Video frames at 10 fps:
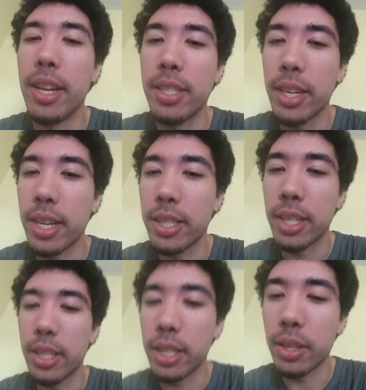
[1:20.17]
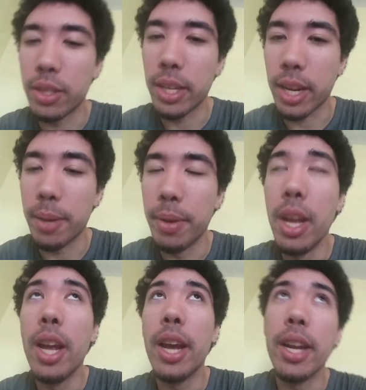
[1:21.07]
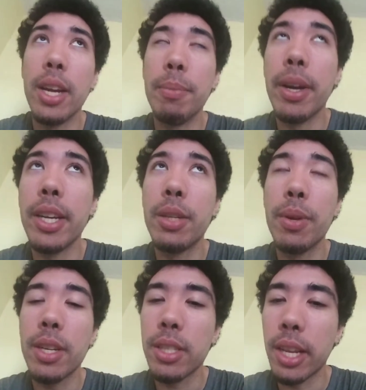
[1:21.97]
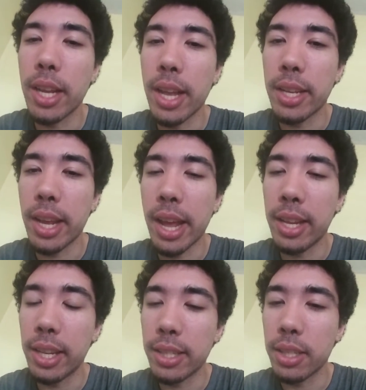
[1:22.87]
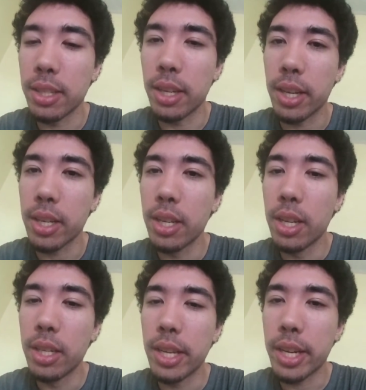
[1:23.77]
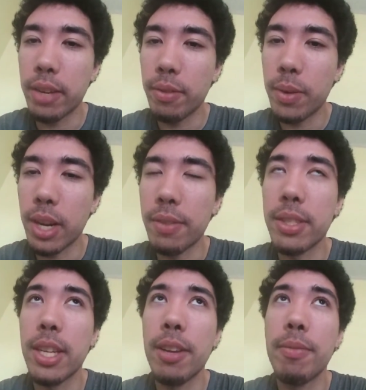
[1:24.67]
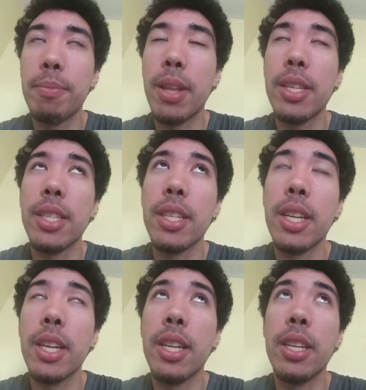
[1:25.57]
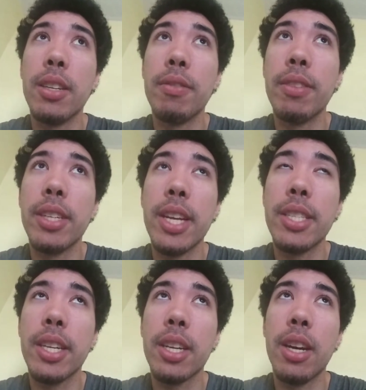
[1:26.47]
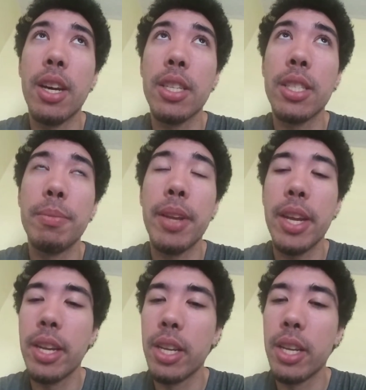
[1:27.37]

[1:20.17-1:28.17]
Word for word: Sorry guys, this is so sick I am. And uh, my Twitter's at, at Lancer Sonic. Take care, everyone. Have a safe, pleasant, and fantastic and awesome day.